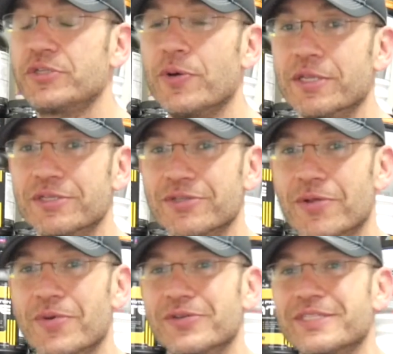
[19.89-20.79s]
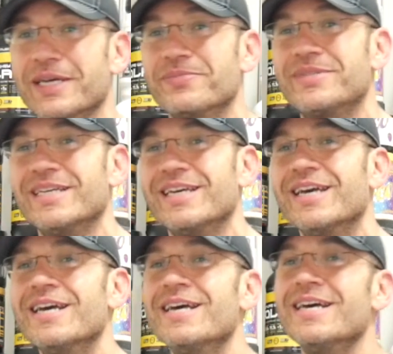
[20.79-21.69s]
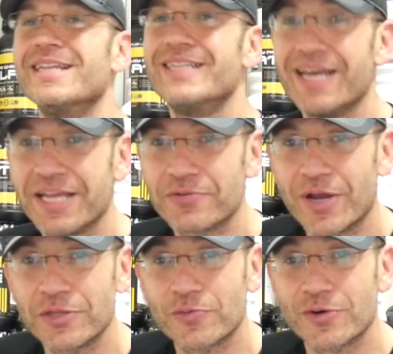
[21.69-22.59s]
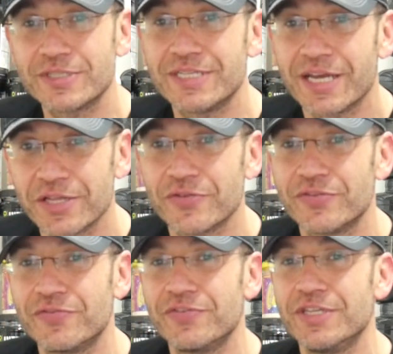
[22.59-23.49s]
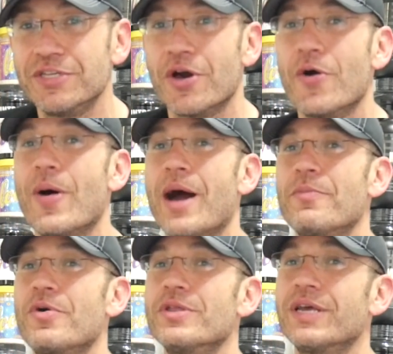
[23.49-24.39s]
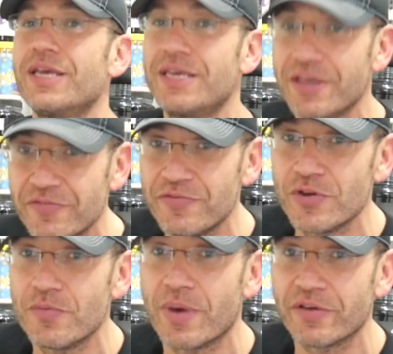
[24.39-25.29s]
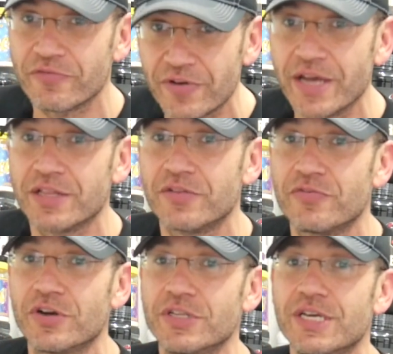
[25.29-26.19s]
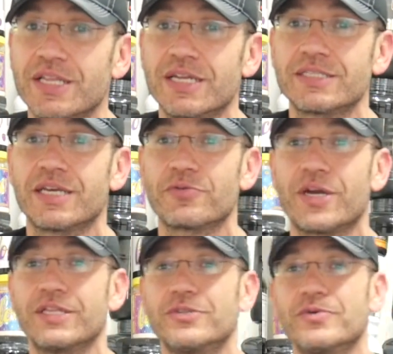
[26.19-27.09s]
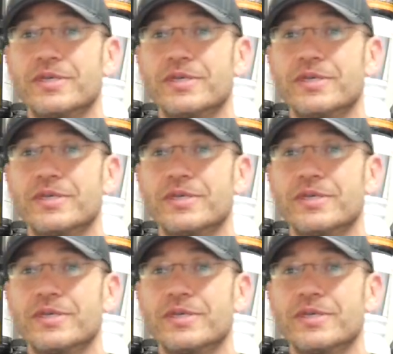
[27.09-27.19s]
This one is almost empty. Then, right towards the end of the video, I'm gonna give you my final verdict. Let's get right into